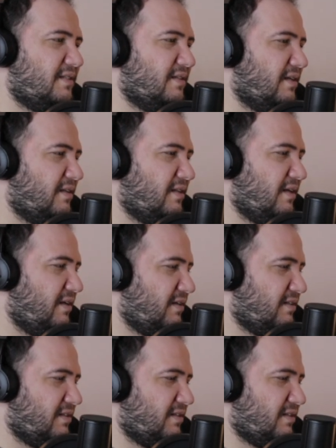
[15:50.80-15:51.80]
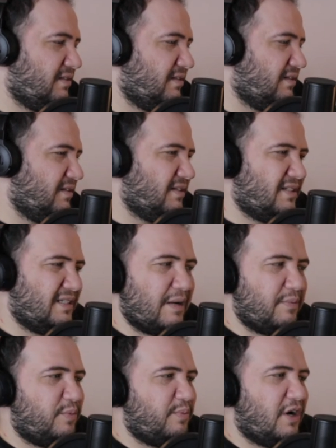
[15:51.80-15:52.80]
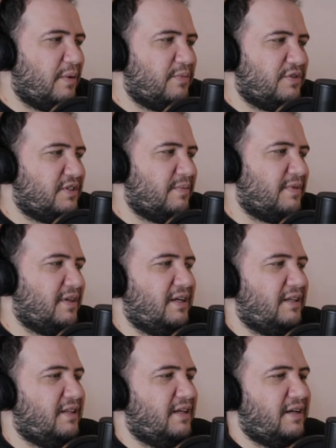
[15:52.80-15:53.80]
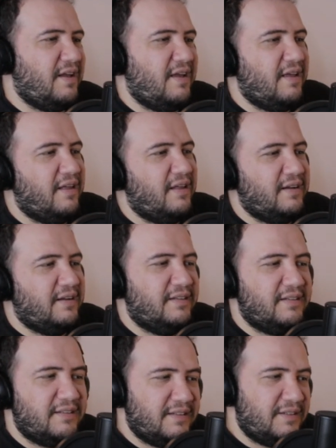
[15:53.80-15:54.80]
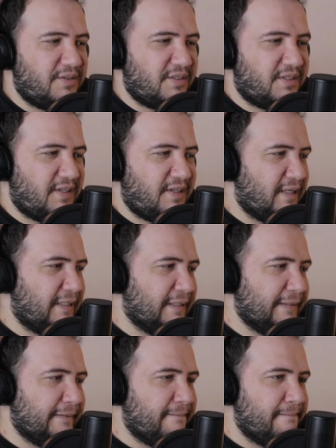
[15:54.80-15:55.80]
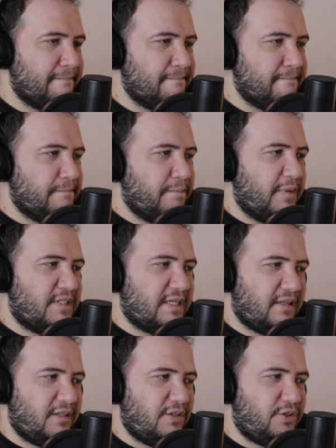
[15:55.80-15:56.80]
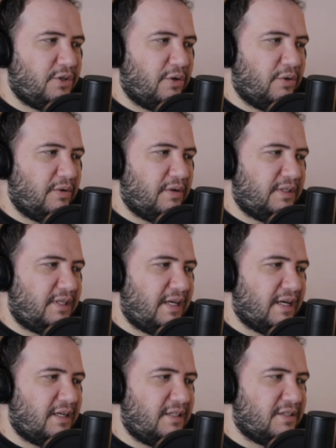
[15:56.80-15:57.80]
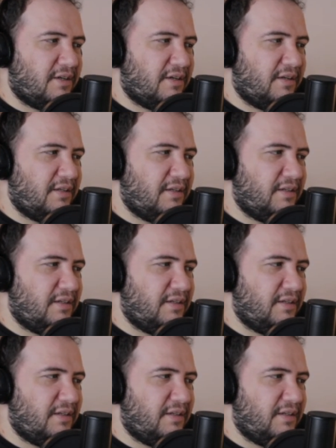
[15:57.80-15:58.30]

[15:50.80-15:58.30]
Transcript: think it's Cyber Pop or something like that. Interesting. Is that the show Deanna is on?